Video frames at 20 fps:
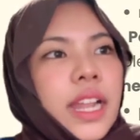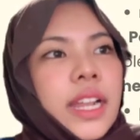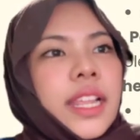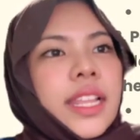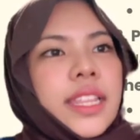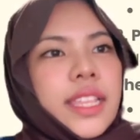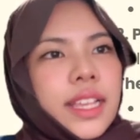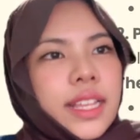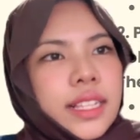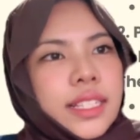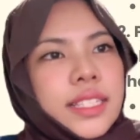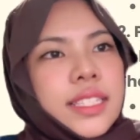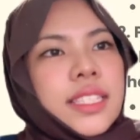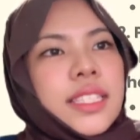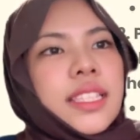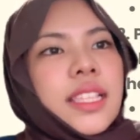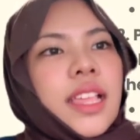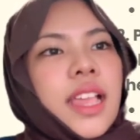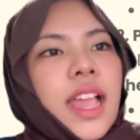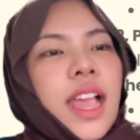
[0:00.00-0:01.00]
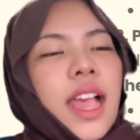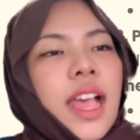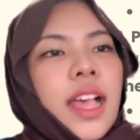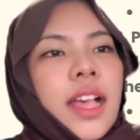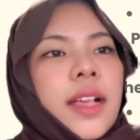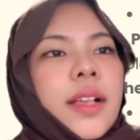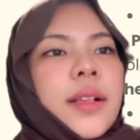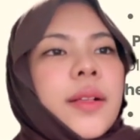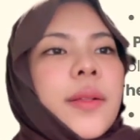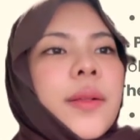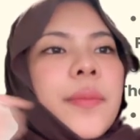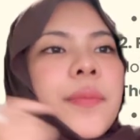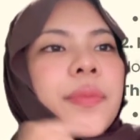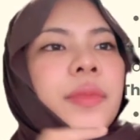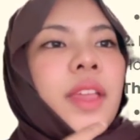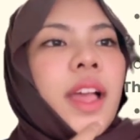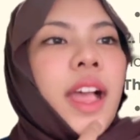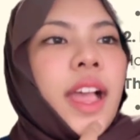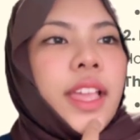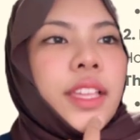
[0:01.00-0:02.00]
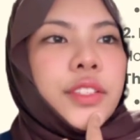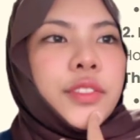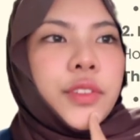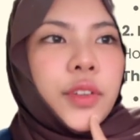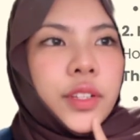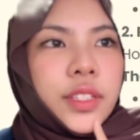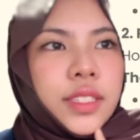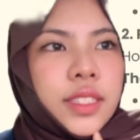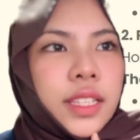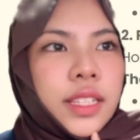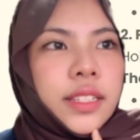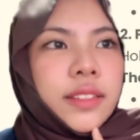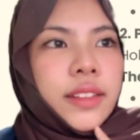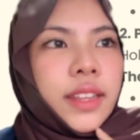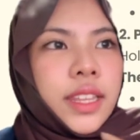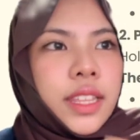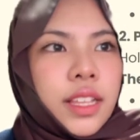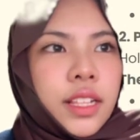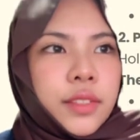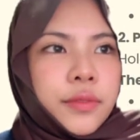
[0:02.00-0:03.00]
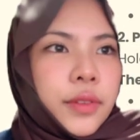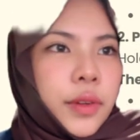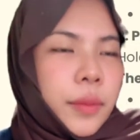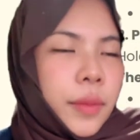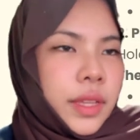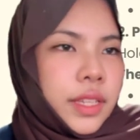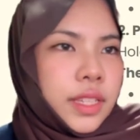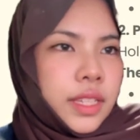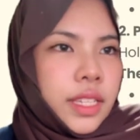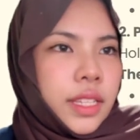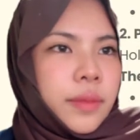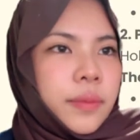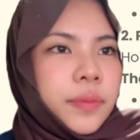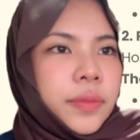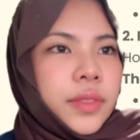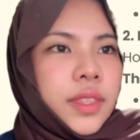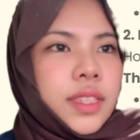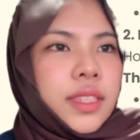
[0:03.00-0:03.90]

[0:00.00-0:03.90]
radicals, hydroxyl radical formation.